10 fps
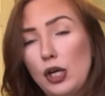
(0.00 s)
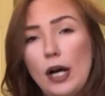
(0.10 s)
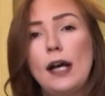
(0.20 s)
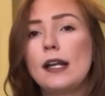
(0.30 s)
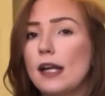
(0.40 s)

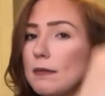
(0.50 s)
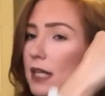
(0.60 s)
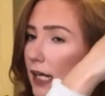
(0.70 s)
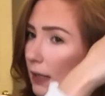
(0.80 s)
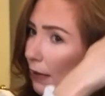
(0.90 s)
good and I'm
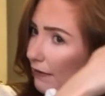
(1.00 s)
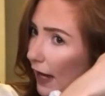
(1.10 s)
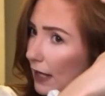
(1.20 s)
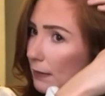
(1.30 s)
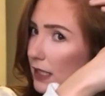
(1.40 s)
taking my
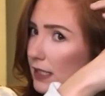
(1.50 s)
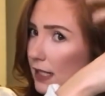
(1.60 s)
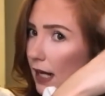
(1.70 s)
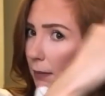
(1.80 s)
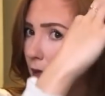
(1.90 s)
vitamins
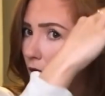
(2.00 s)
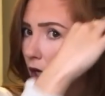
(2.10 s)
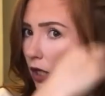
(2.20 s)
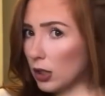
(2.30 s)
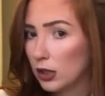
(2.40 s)
and I'm
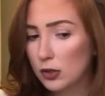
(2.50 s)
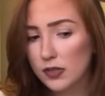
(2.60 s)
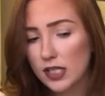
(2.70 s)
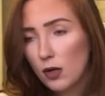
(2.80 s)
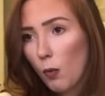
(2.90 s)

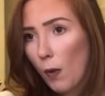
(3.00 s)
losing